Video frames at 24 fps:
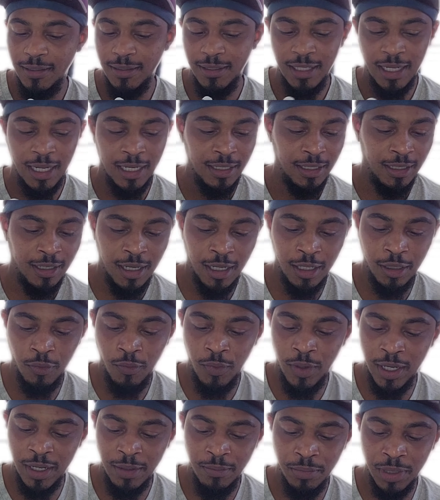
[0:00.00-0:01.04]
say the
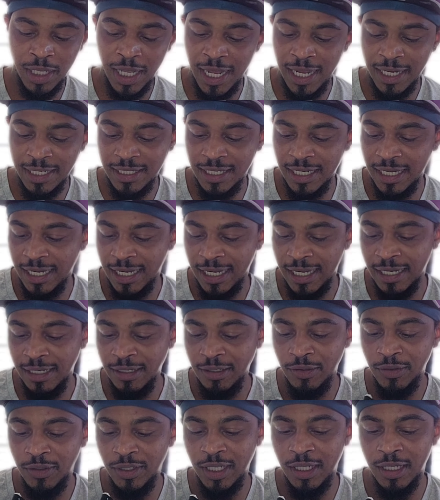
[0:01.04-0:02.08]
colorway black
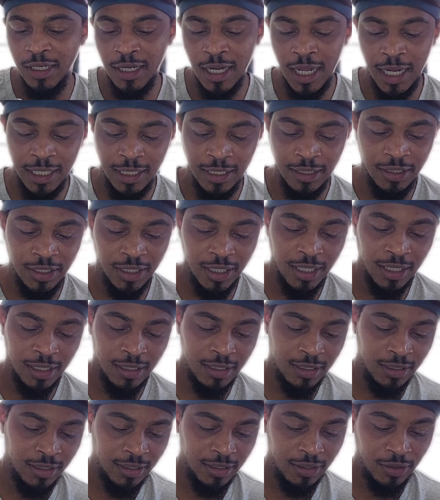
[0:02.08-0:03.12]
tan. You see the Nike
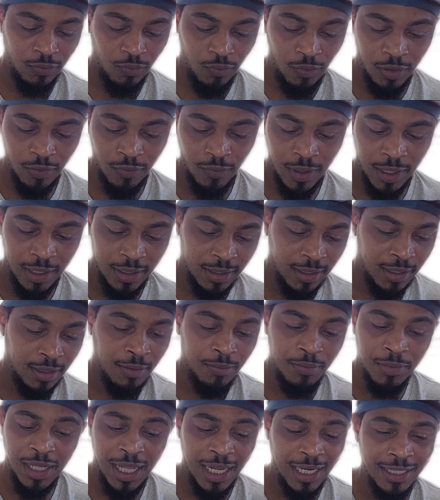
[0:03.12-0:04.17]
check. That's just one right there.
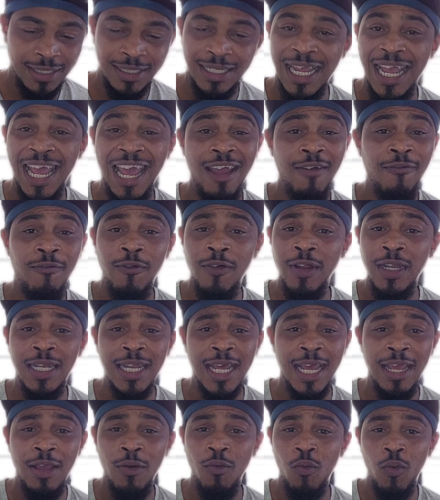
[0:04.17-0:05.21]
But like I say,
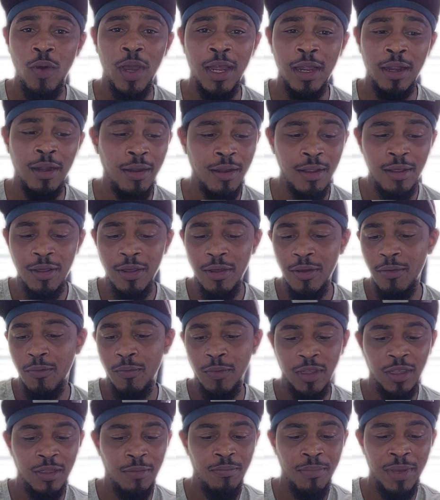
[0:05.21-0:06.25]
everyday wear
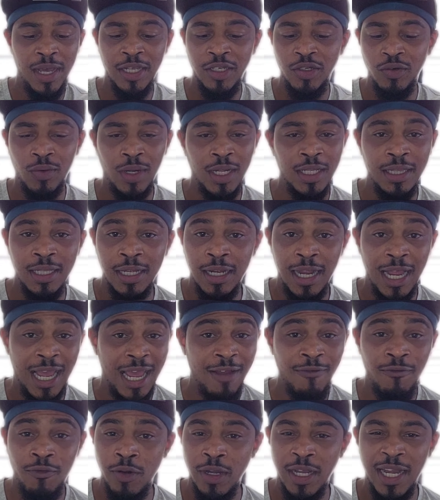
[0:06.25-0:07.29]
with the mesh right there.
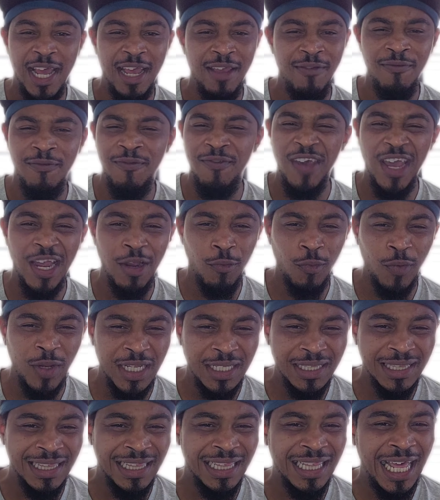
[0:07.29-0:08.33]
Everyday,
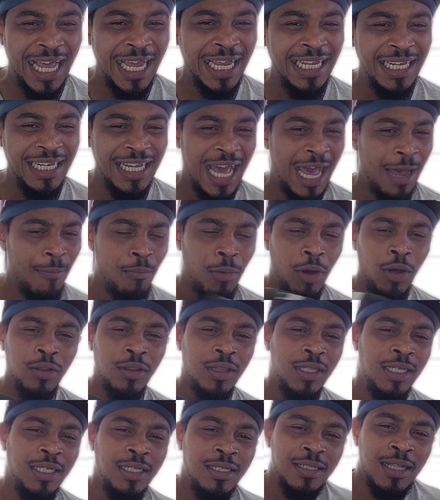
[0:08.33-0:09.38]
very light. I
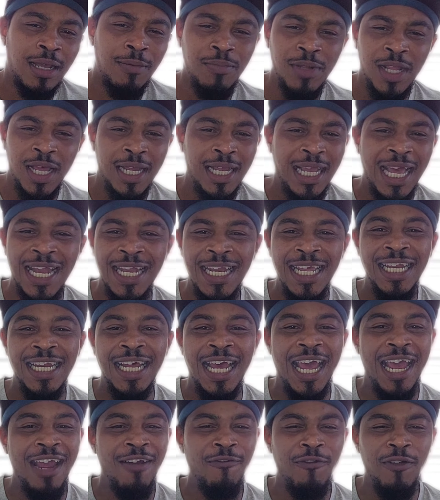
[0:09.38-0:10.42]
bought these. I'm like, I need
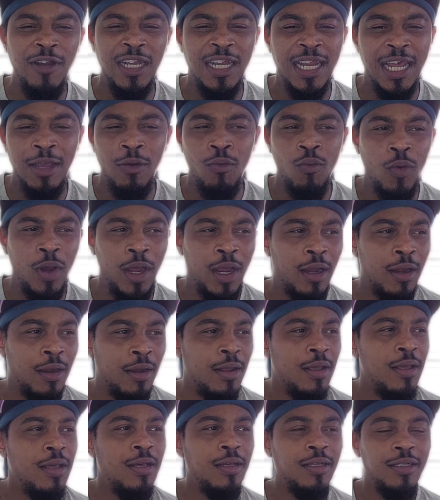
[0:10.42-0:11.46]
an everyday wear.
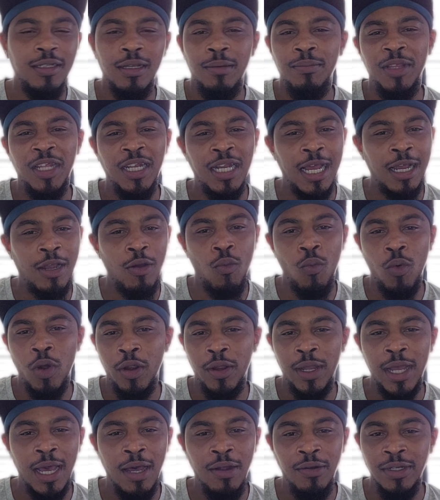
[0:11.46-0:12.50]
Something I could
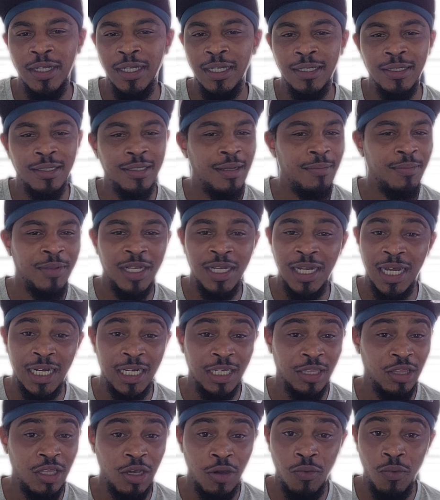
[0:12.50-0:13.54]
work out in, something I
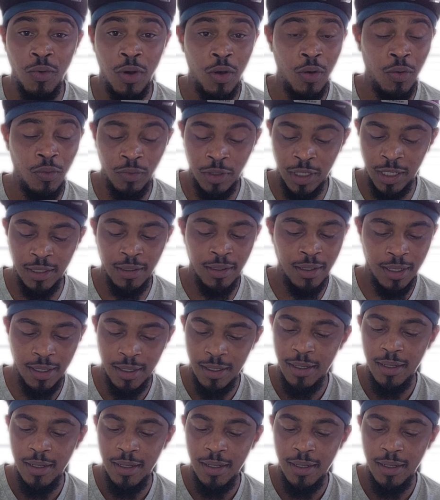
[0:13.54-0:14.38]
could throw on. And